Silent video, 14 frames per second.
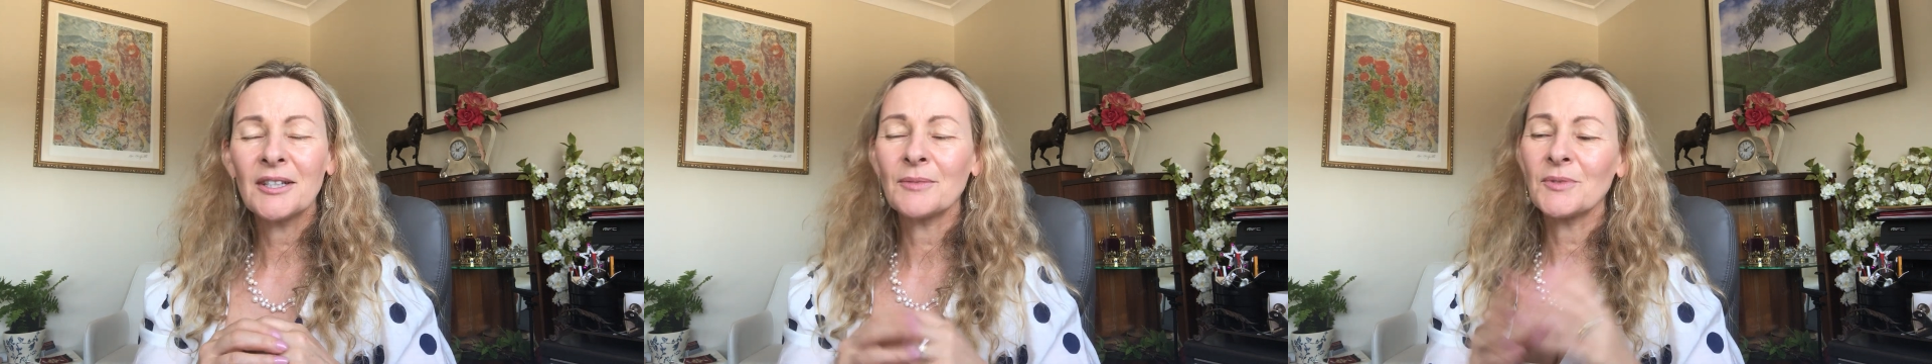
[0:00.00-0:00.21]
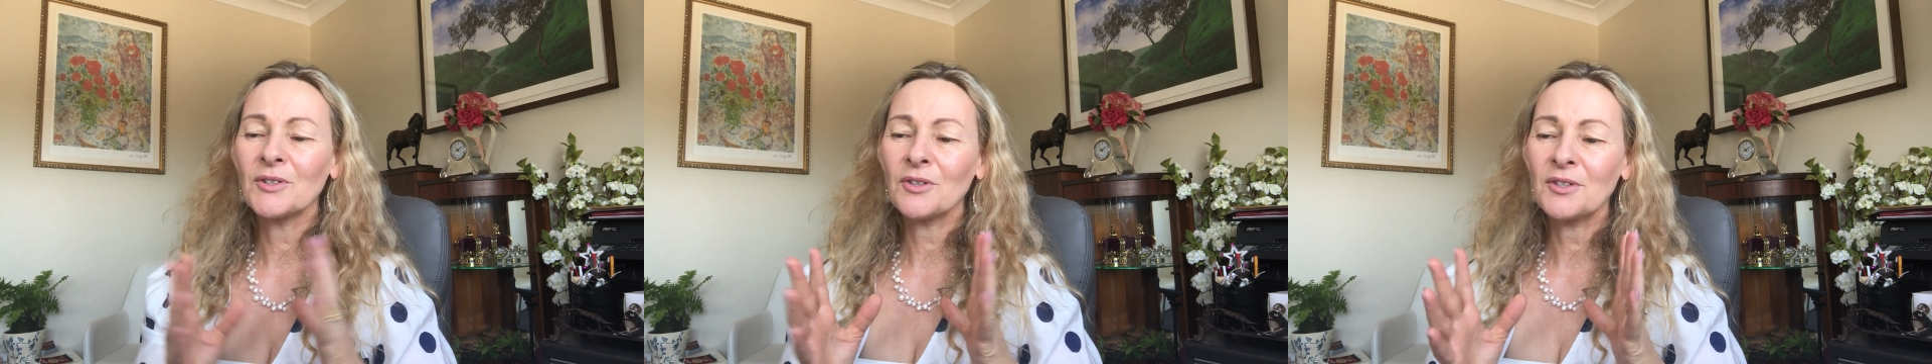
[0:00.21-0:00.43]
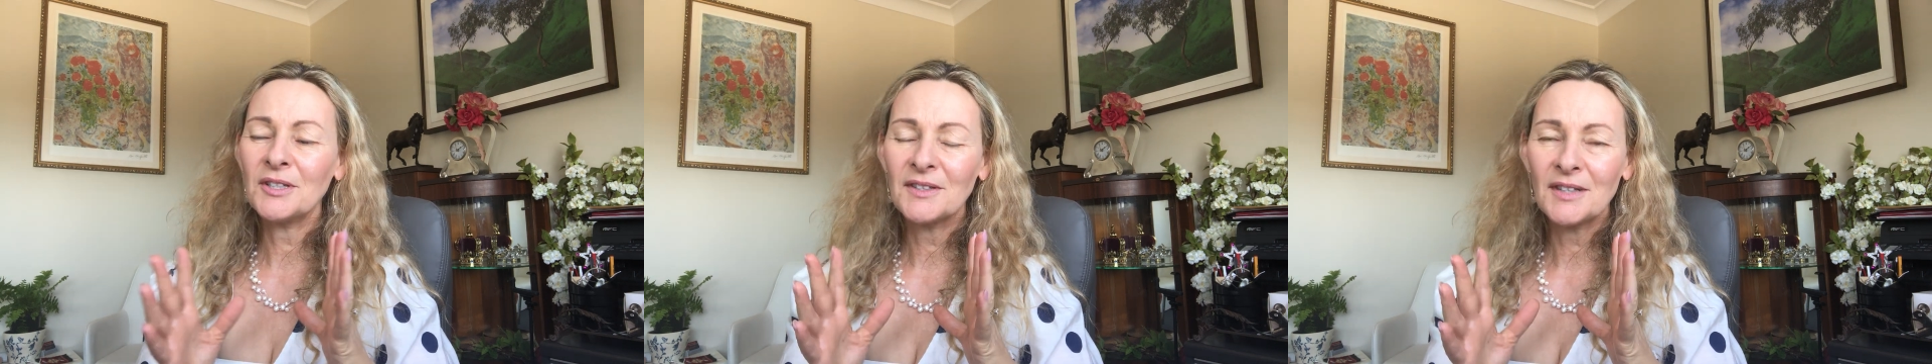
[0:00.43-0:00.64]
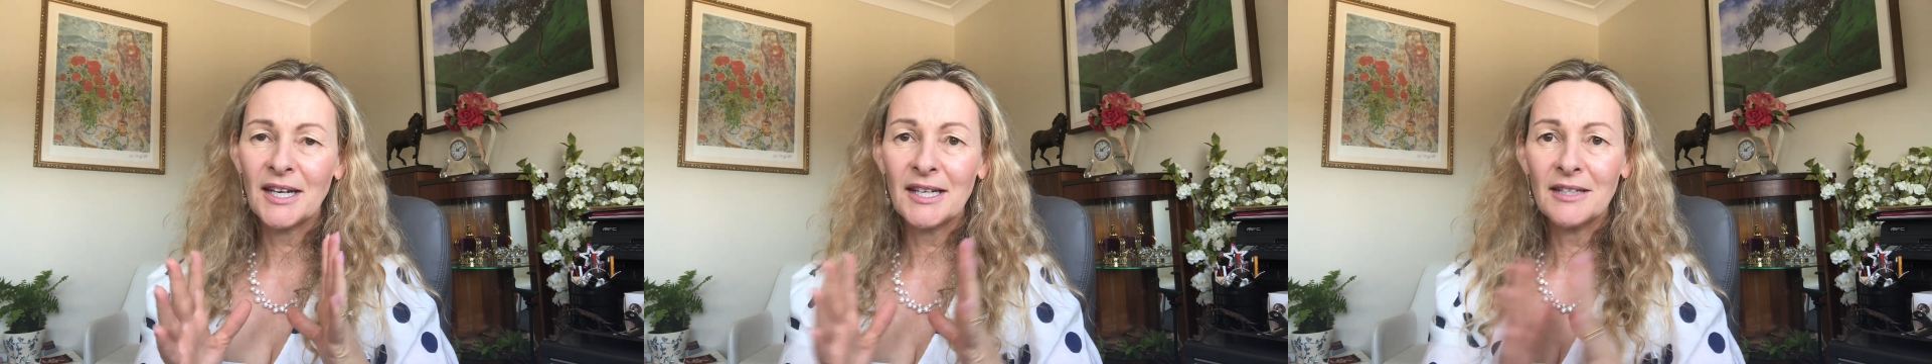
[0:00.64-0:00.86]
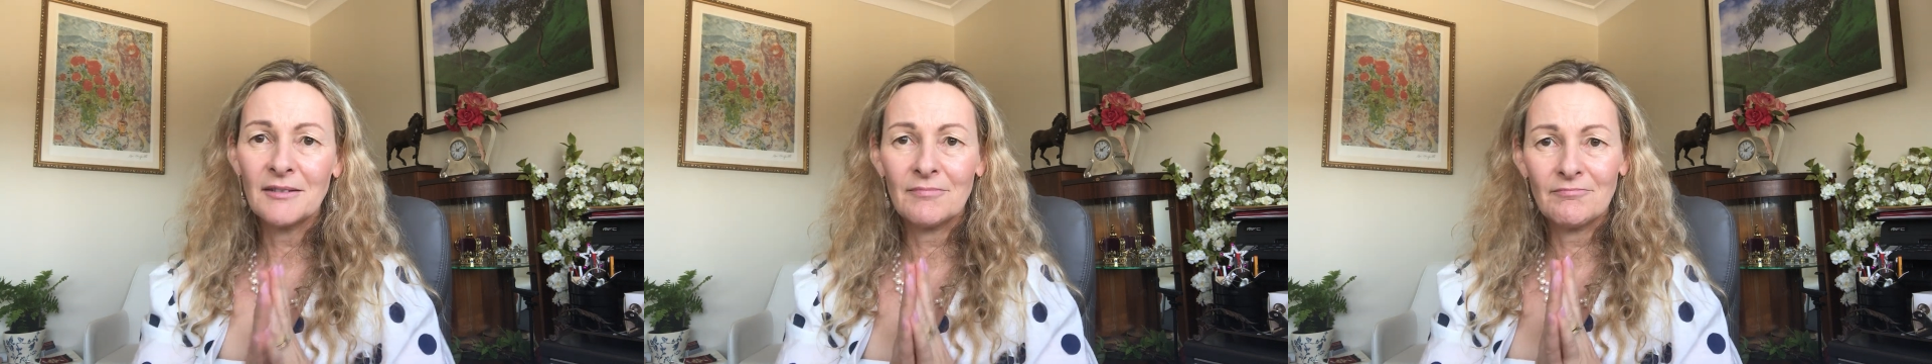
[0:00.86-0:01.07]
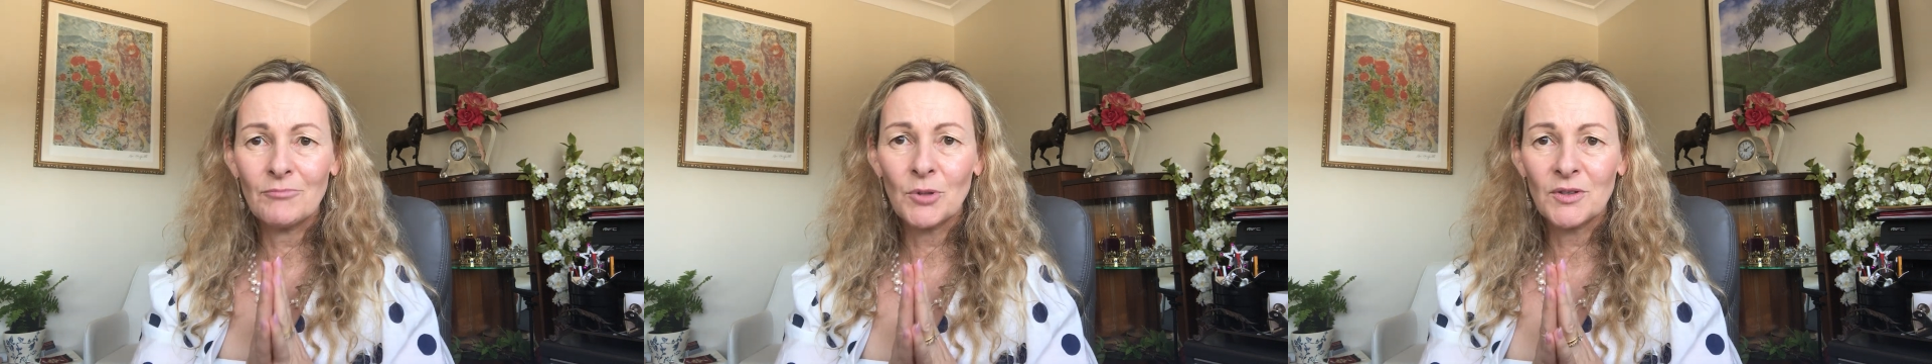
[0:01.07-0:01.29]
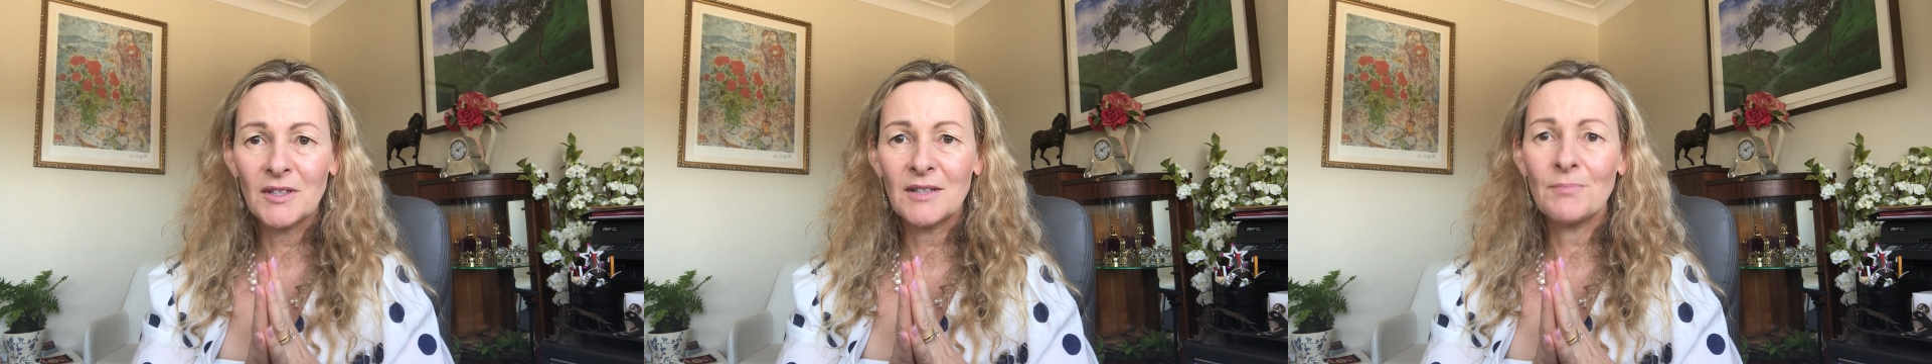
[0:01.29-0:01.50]
and I'm sorry to say it
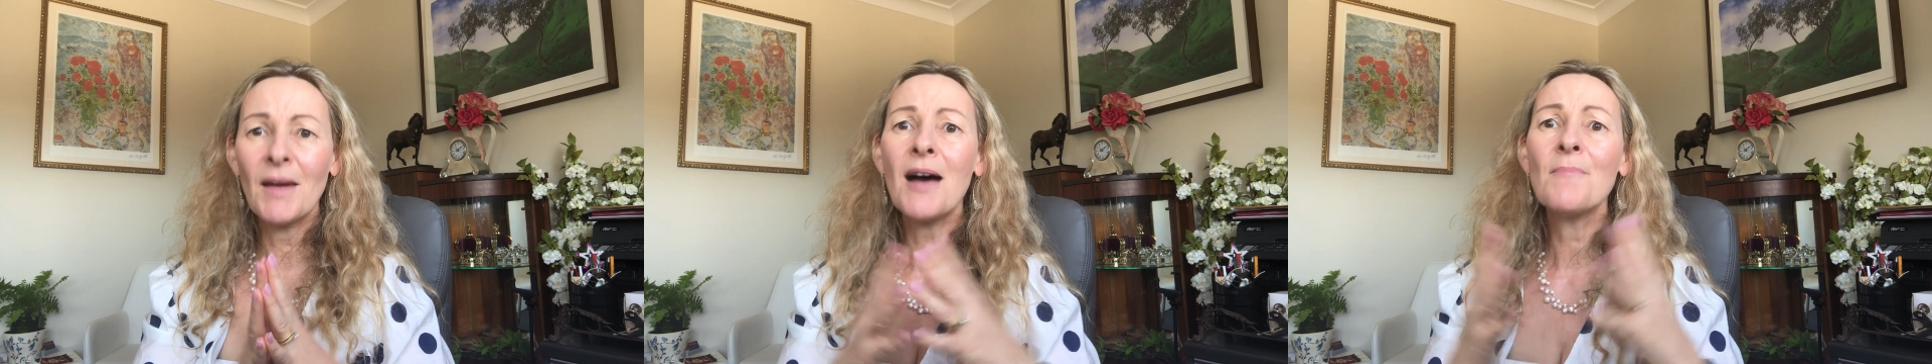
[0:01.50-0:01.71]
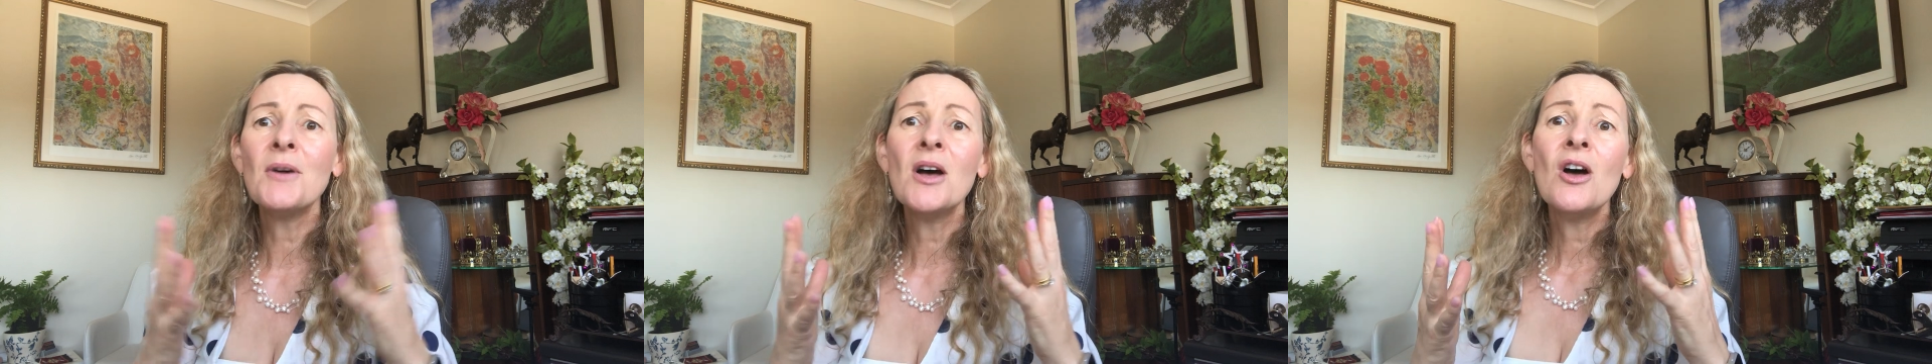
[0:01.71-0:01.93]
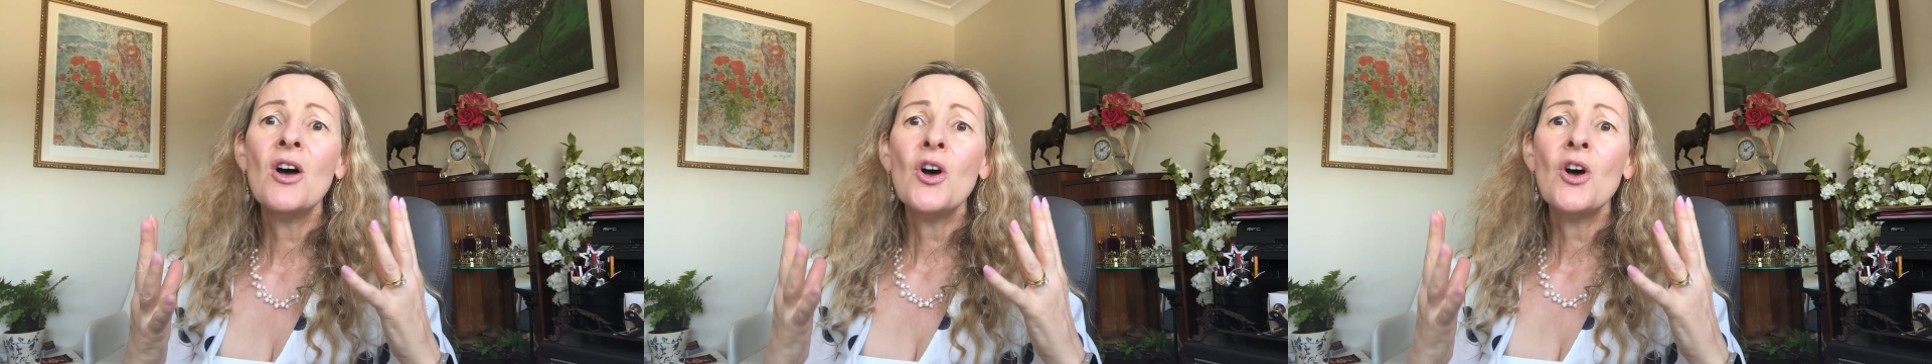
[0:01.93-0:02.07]
was his mum,